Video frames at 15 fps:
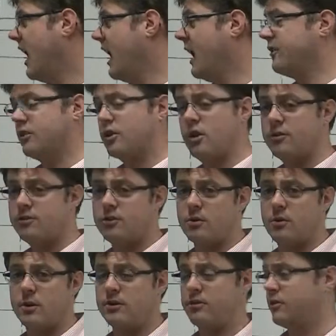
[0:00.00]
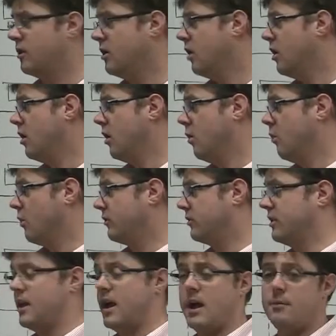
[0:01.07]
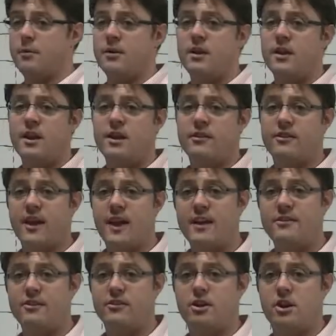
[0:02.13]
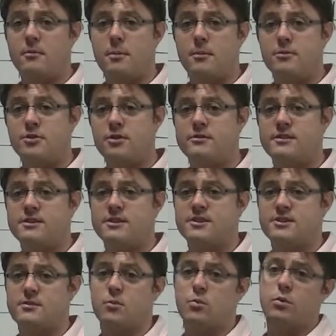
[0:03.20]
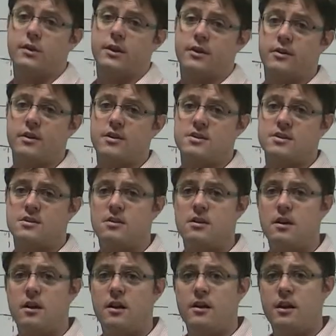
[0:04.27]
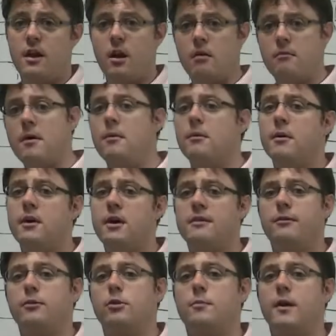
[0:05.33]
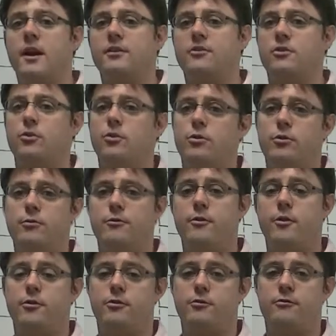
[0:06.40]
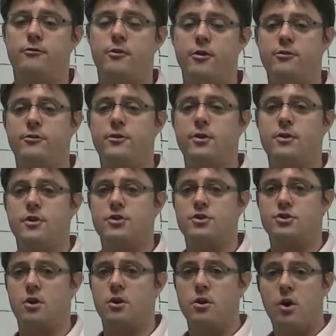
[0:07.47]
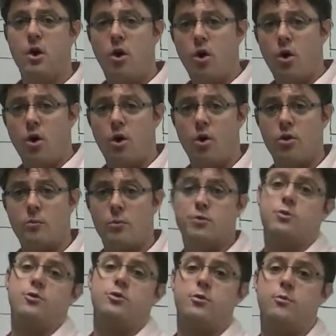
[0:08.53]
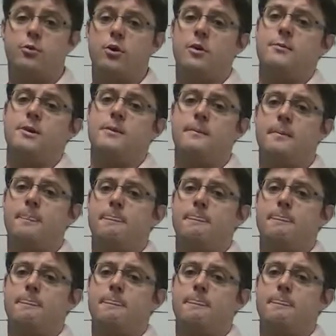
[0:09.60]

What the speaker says: As a consequence, what's going to happen is the heat that's going to be produced in the system will increase. Now remember, if you look back to the first video that I shot on the Module 2 primer,